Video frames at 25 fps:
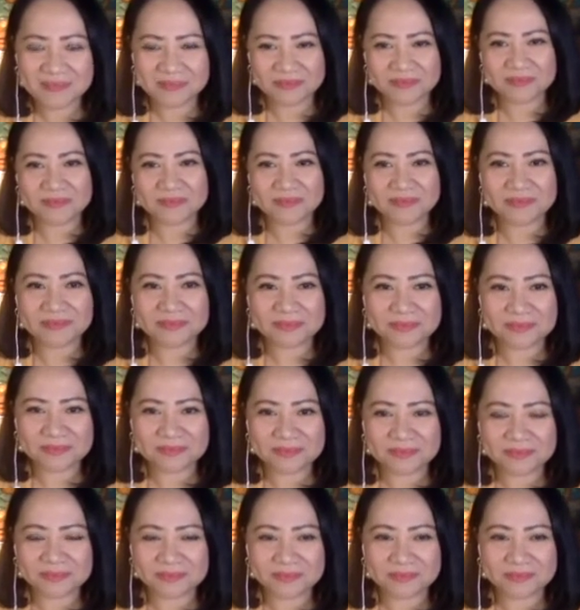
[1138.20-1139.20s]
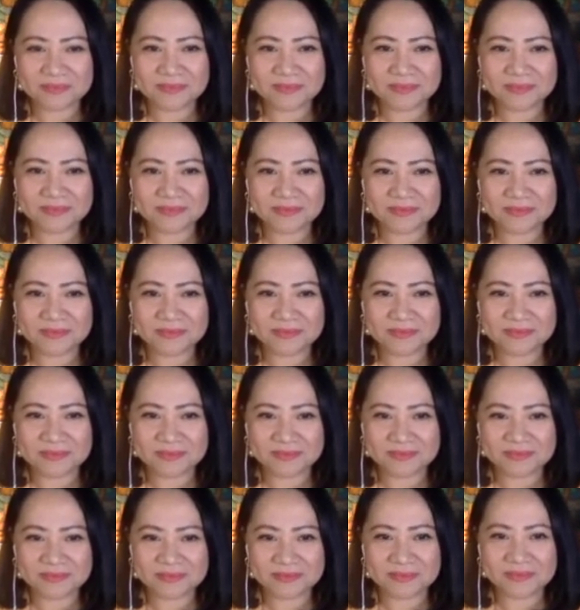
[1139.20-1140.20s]

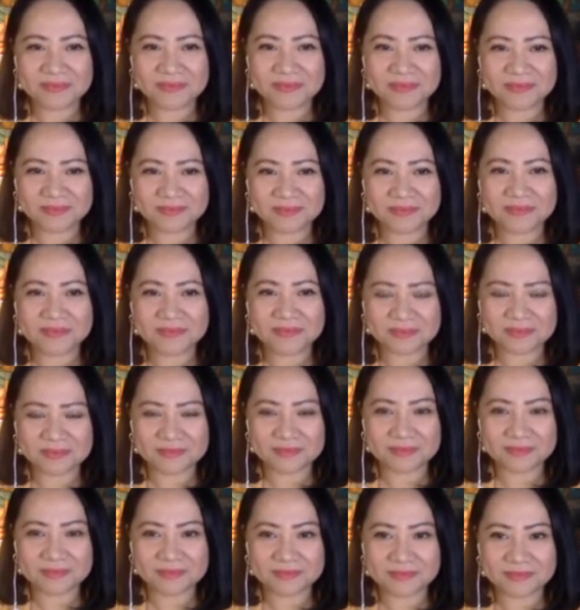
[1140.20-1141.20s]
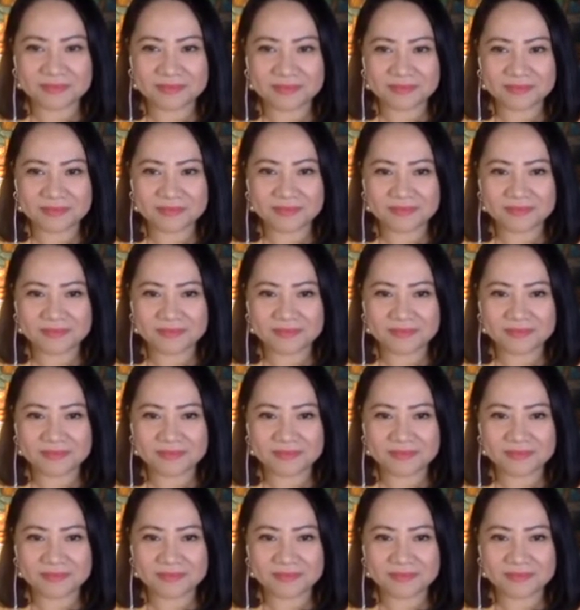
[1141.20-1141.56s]
(silent)